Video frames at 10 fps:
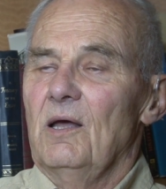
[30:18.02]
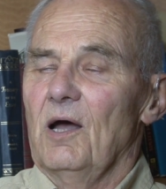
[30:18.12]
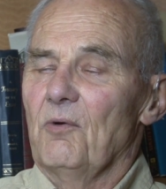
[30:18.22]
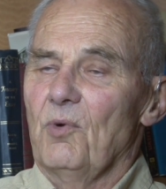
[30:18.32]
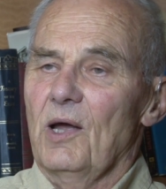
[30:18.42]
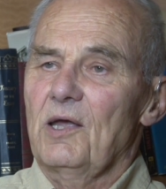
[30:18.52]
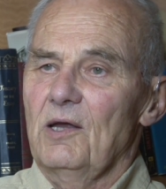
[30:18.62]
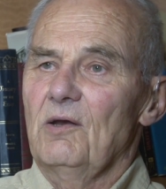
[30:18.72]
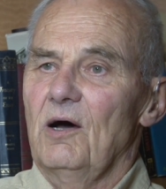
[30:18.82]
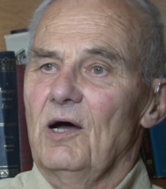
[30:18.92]
I
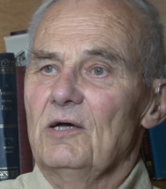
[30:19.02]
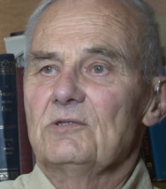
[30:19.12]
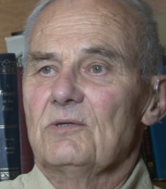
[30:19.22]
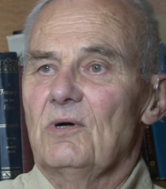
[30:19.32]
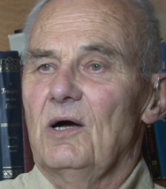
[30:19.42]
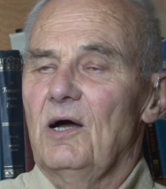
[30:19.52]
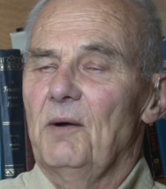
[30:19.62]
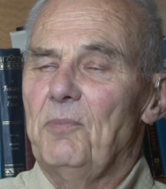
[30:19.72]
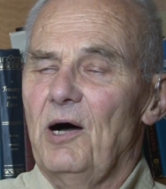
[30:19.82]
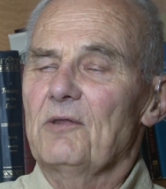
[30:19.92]
recognized, or I
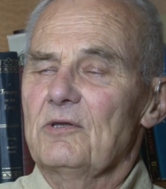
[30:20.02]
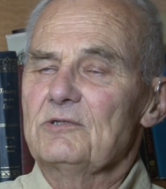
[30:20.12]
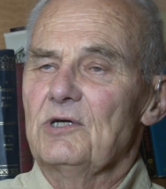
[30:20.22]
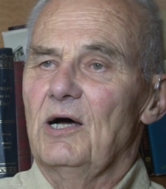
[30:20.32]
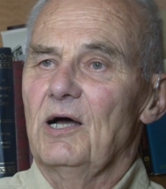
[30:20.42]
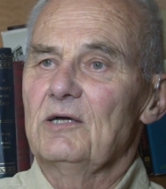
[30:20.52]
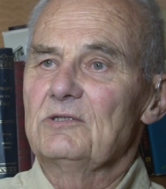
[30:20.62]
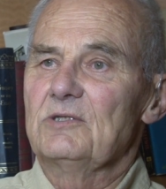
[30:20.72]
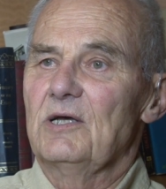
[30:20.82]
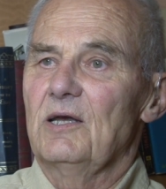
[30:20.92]

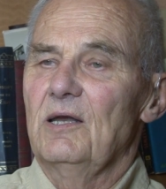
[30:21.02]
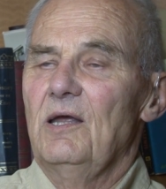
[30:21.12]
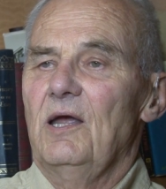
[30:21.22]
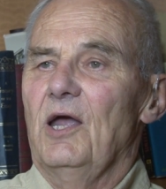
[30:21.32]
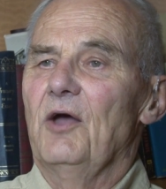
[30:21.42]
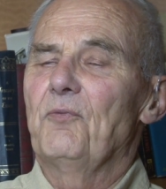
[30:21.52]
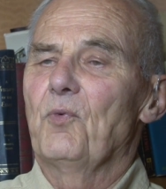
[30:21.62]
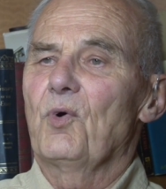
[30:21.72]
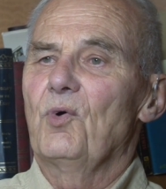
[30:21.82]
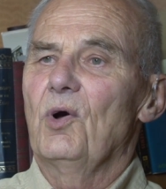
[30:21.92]
hypothesized, that if
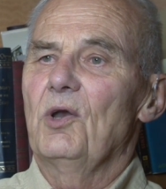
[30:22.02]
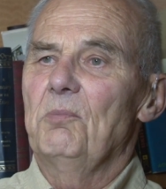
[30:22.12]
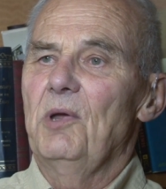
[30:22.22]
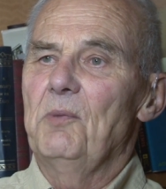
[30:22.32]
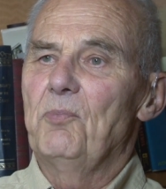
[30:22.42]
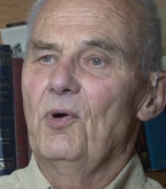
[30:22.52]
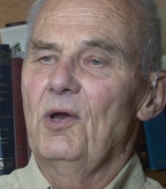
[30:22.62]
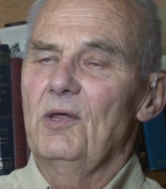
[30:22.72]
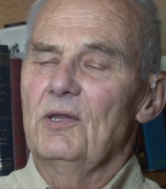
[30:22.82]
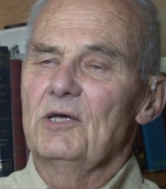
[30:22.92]
we're going to be
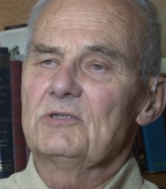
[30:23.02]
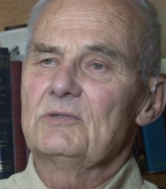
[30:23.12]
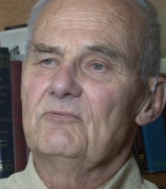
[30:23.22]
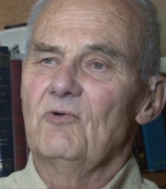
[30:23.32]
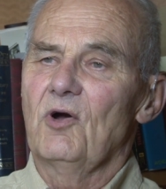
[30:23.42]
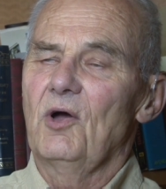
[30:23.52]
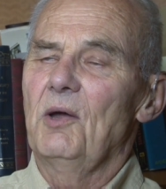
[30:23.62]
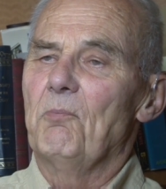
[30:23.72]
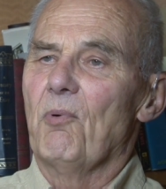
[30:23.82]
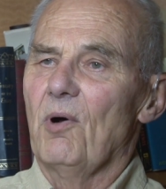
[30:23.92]
putting this very
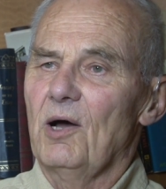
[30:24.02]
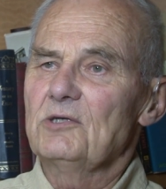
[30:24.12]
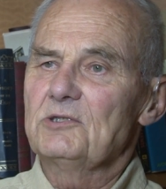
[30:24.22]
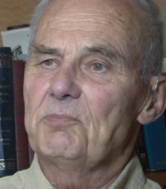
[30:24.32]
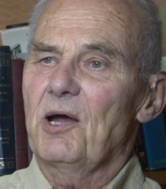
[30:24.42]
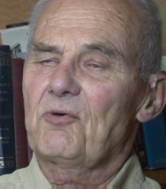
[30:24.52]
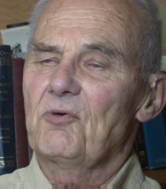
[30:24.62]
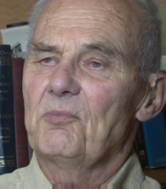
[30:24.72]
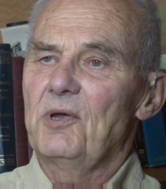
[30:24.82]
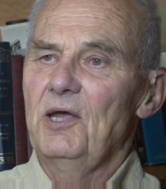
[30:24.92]
broad
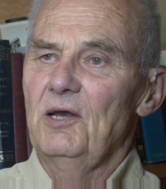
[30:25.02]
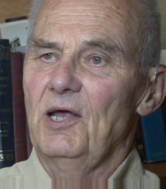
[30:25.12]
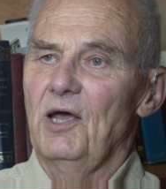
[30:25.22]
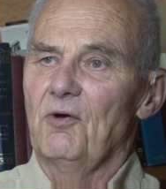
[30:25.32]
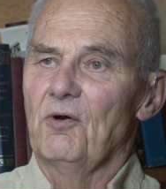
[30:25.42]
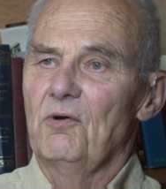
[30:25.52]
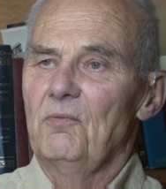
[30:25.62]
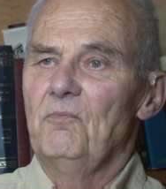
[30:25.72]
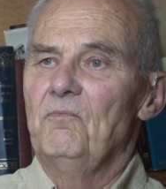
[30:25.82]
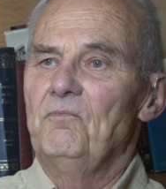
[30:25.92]
spectrum chelator
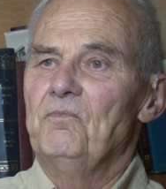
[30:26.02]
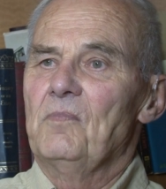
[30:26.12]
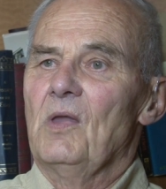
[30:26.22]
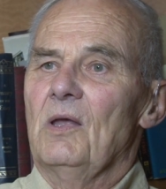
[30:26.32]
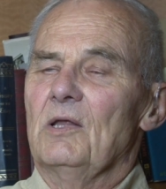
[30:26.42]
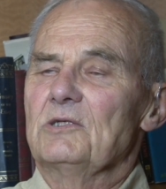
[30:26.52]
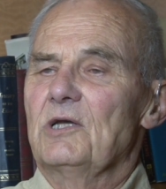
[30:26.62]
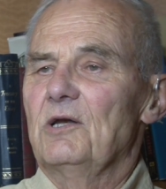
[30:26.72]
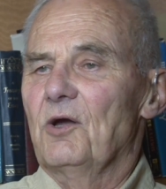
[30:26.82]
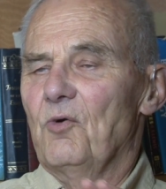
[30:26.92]
that's
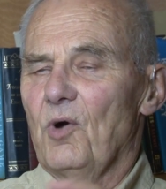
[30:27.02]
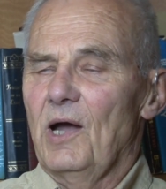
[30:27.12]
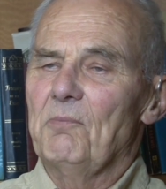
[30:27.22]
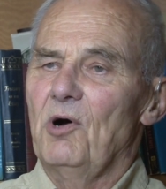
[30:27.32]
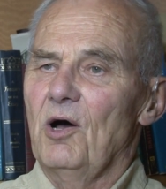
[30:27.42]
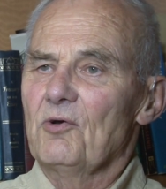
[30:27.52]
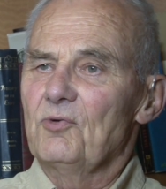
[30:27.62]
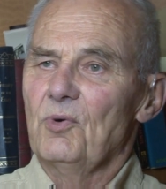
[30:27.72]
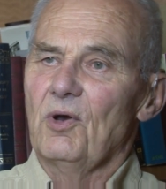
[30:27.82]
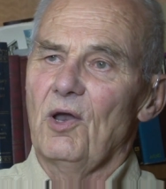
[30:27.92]
going to grab
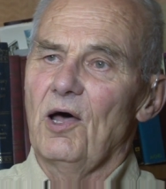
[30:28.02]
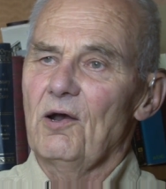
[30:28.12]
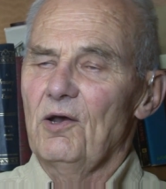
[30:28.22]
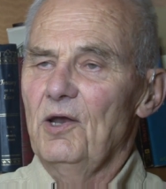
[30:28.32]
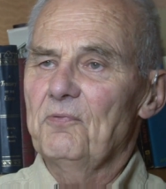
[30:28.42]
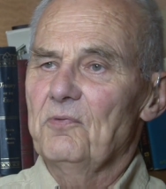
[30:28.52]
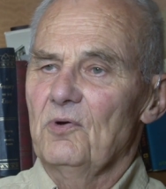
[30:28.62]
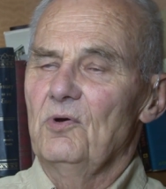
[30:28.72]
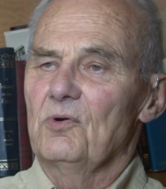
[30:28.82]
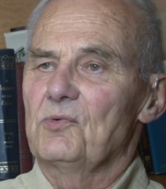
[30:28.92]
onto a lot of
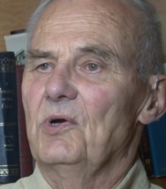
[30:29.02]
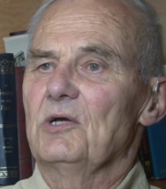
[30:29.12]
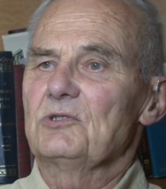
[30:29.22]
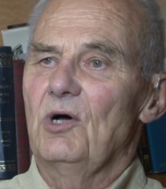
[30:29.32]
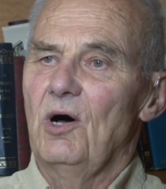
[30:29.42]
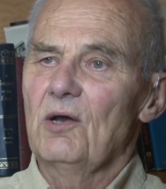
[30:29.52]
different nutrients